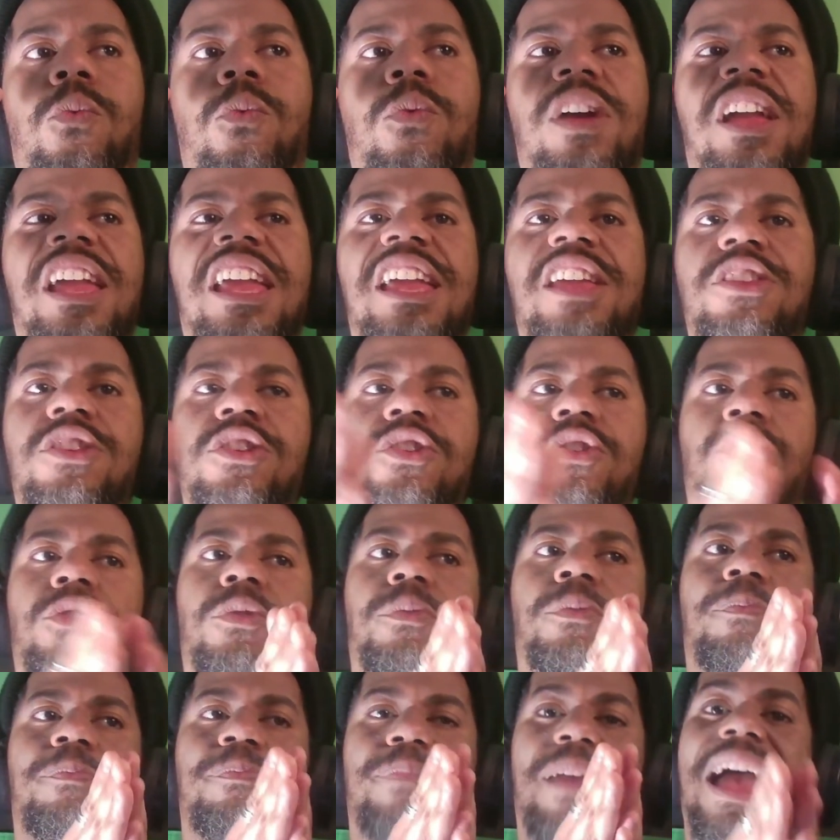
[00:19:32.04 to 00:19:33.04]
inner
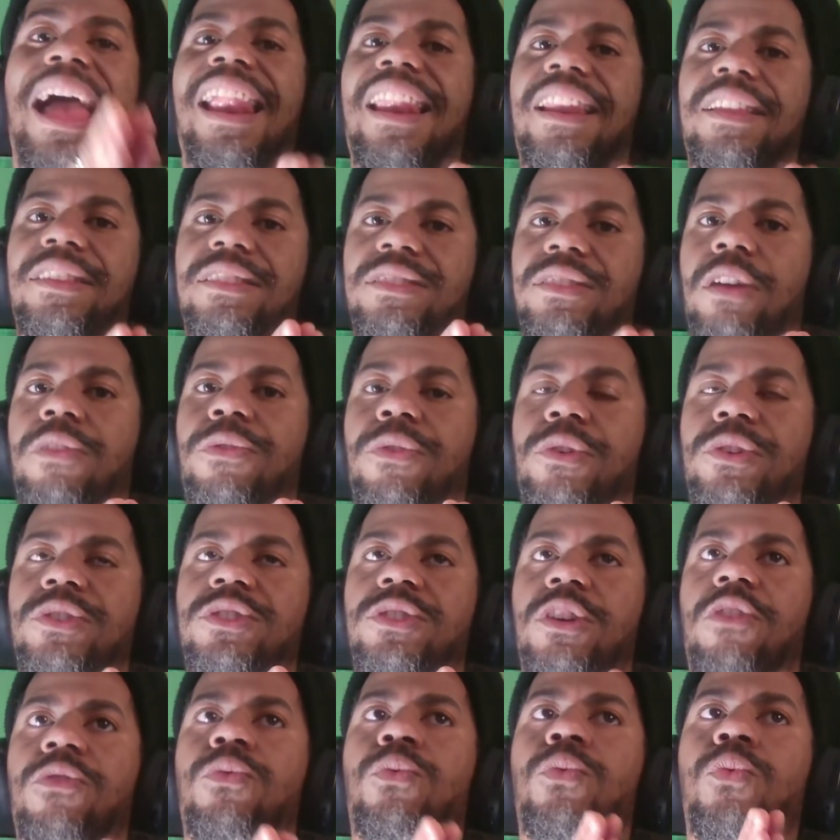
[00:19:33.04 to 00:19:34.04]
balance of
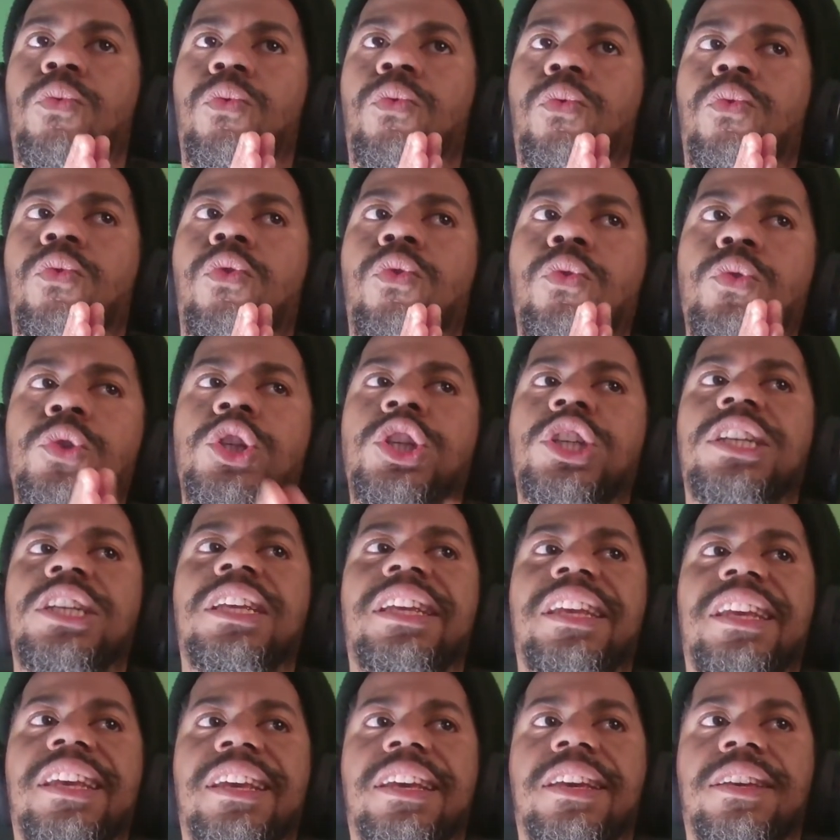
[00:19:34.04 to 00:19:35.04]
herself, who she
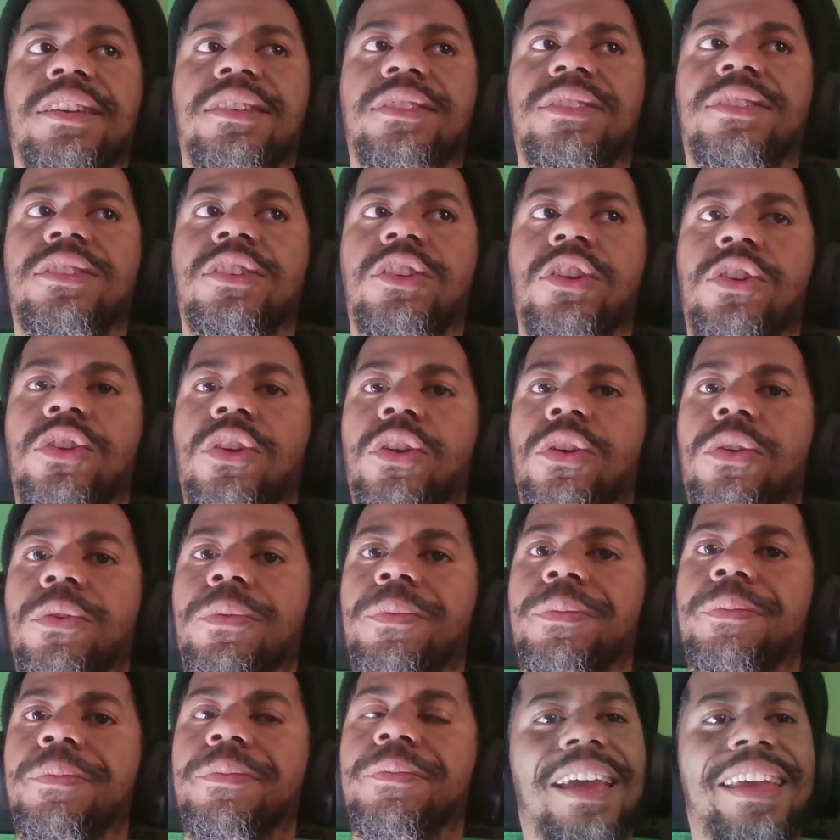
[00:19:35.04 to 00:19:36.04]
is, you know?
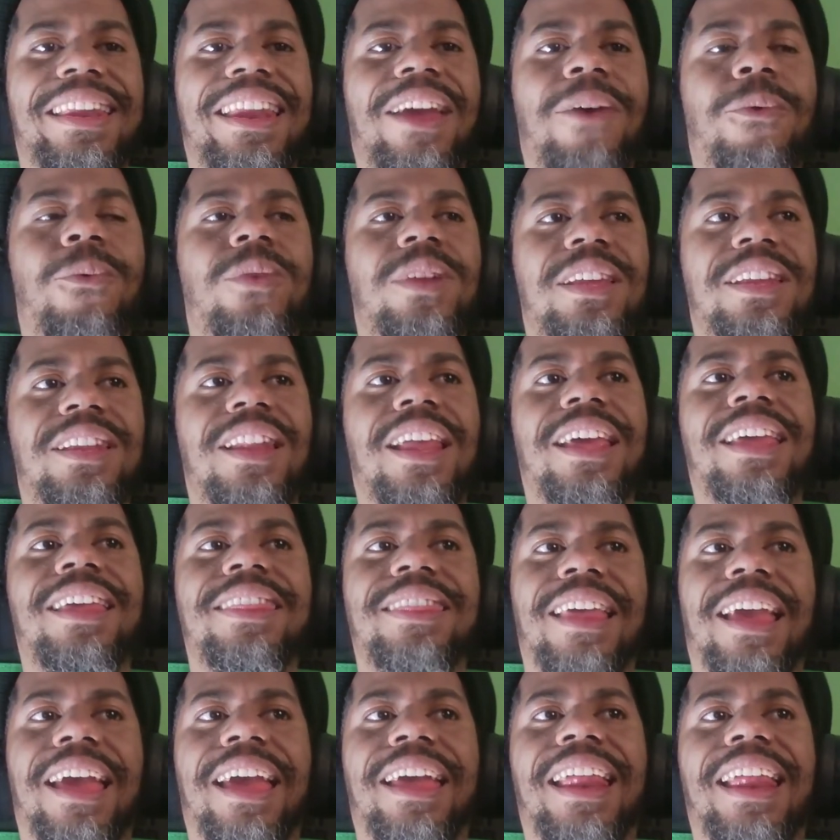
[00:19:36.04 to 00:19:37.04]
And I really like
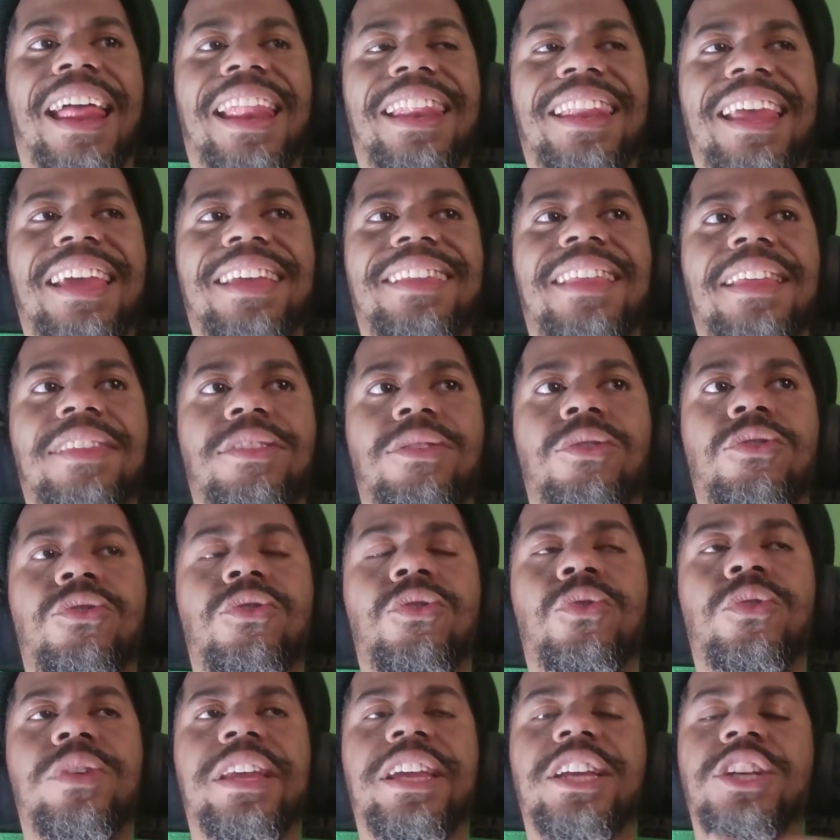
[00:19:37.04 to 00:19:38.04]
that. I like that they're
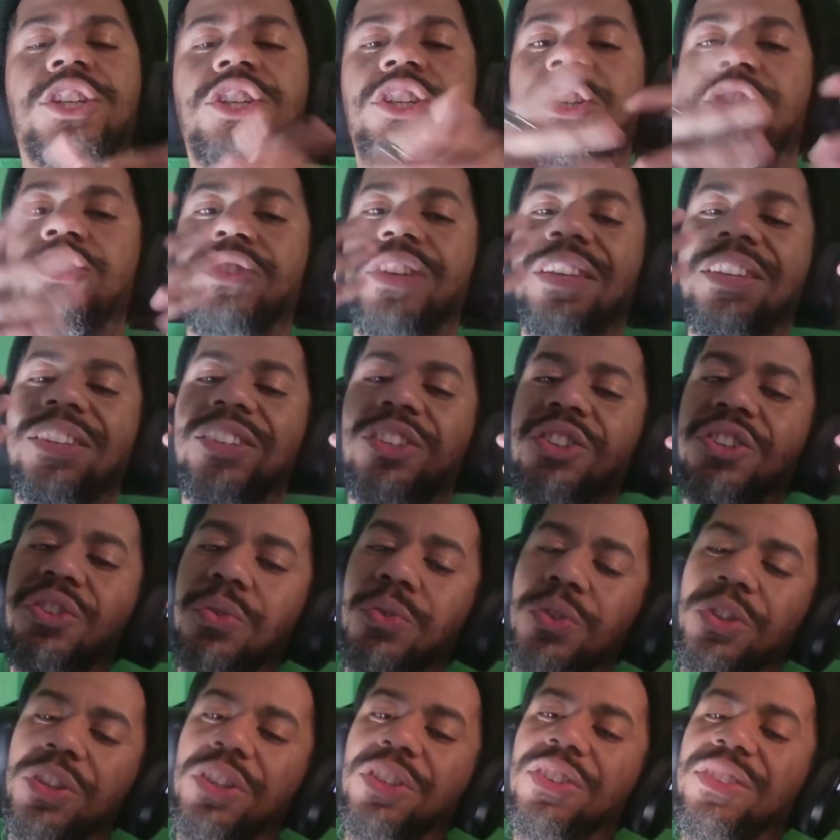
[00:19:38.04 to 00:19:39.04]
doing it. And
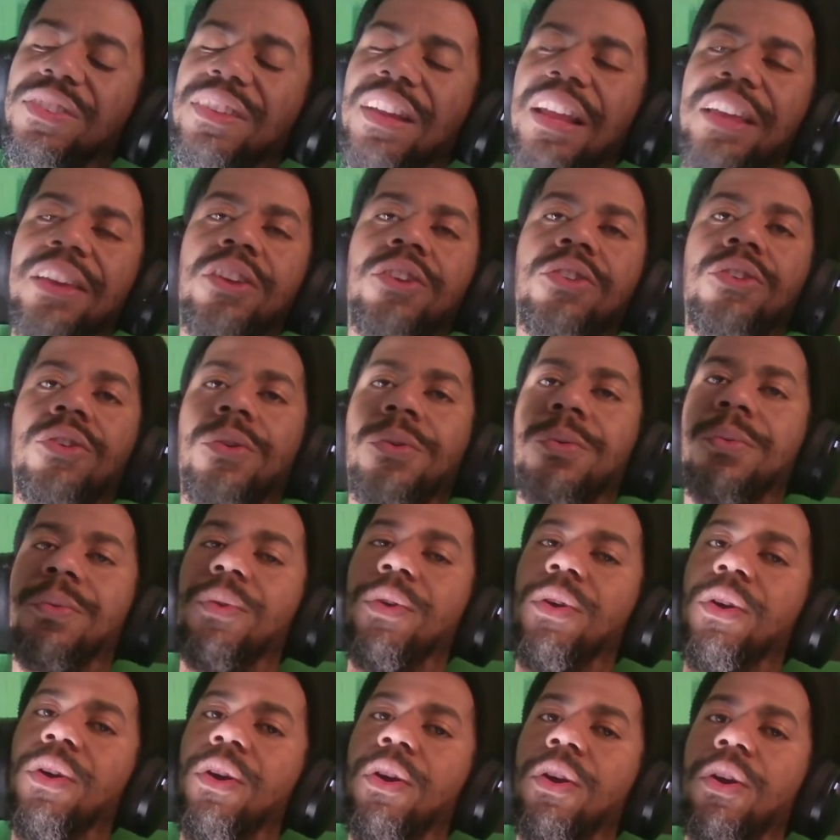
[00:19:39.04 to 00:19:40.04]
she's just like, you know,
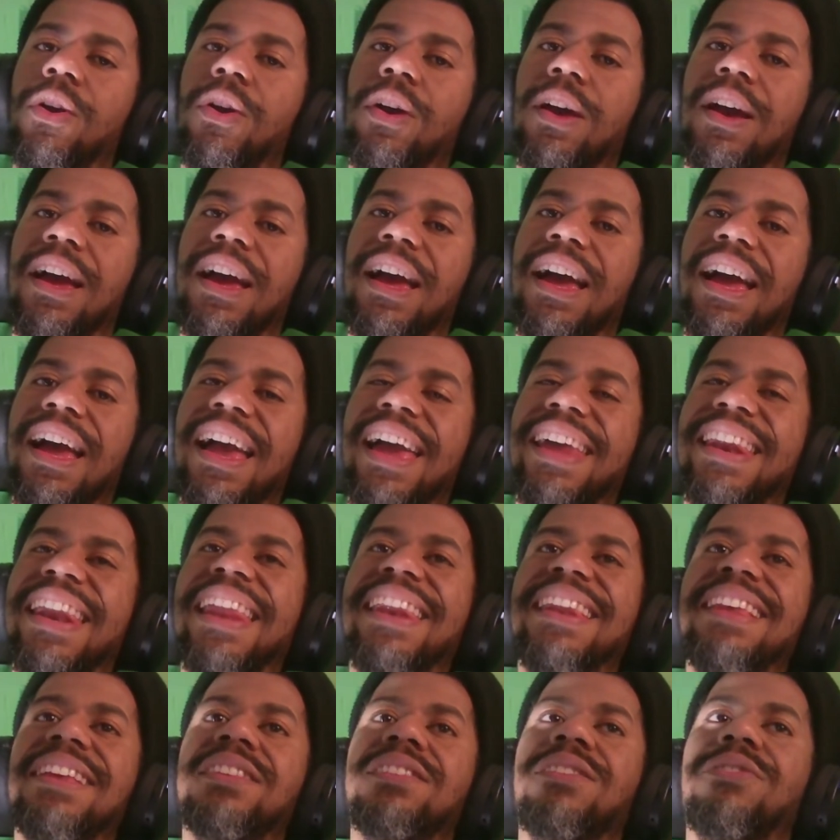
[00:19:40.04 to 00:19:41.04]
I
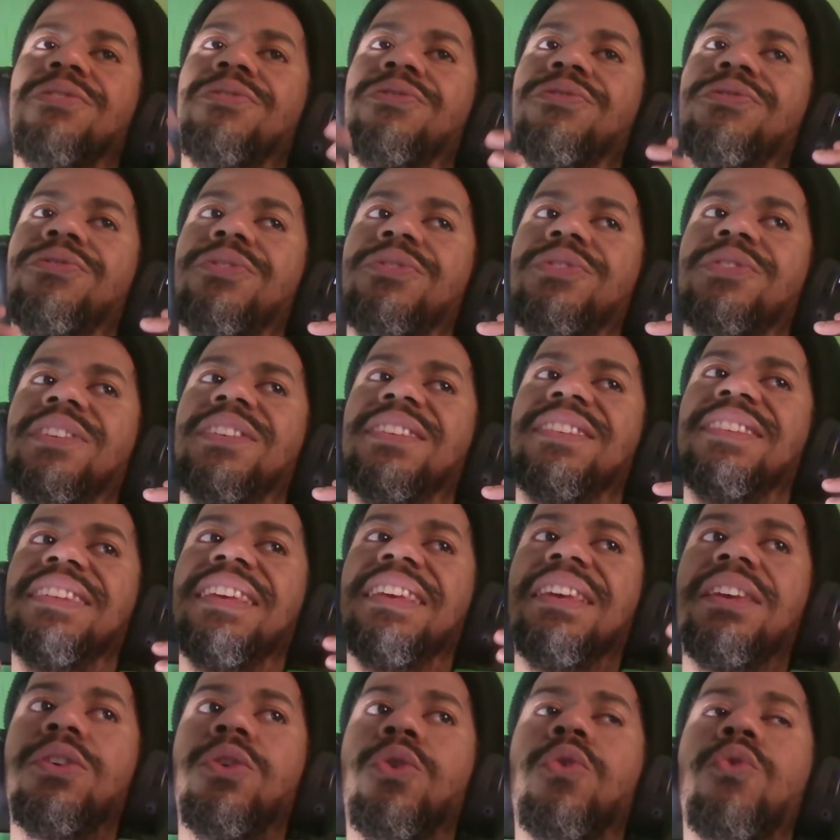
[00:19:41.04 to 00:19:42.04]
need to
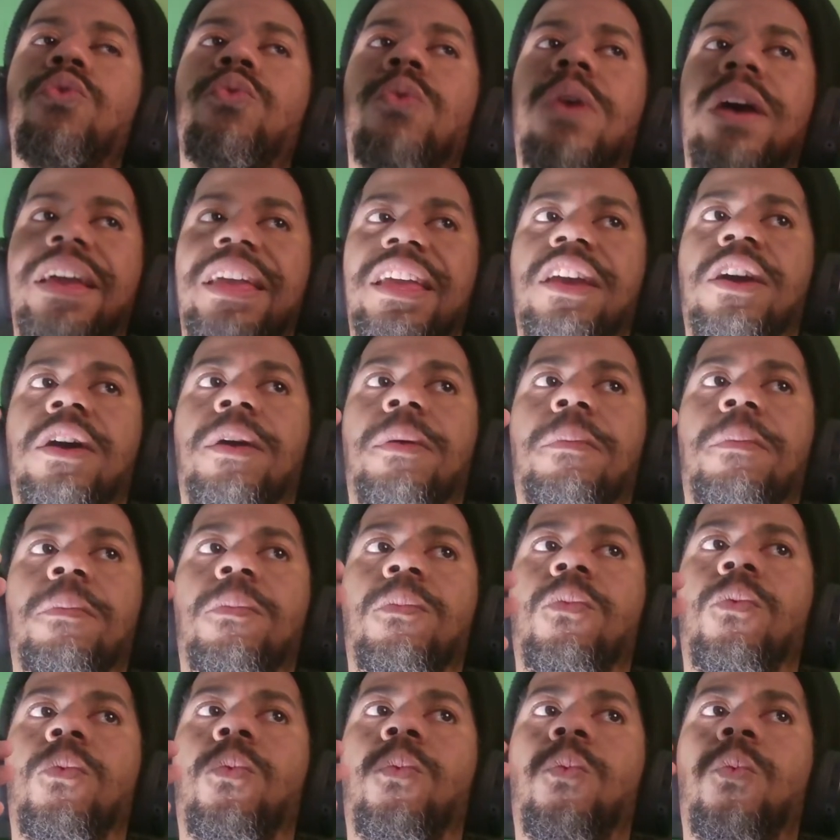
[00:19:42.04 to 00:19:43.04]
see who I am
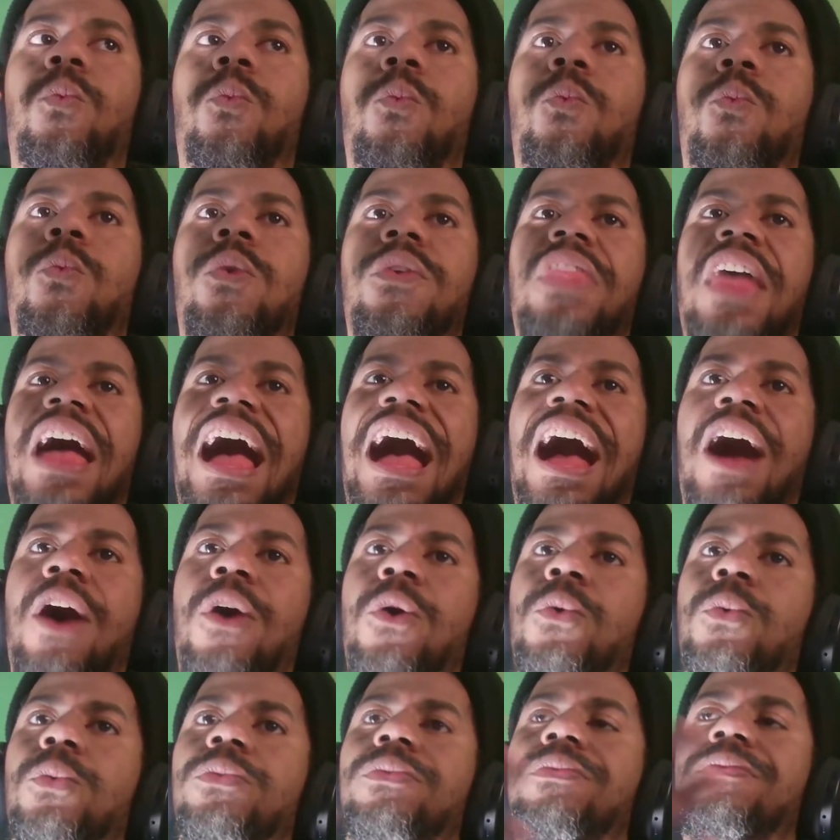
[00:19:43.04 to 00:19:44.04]
without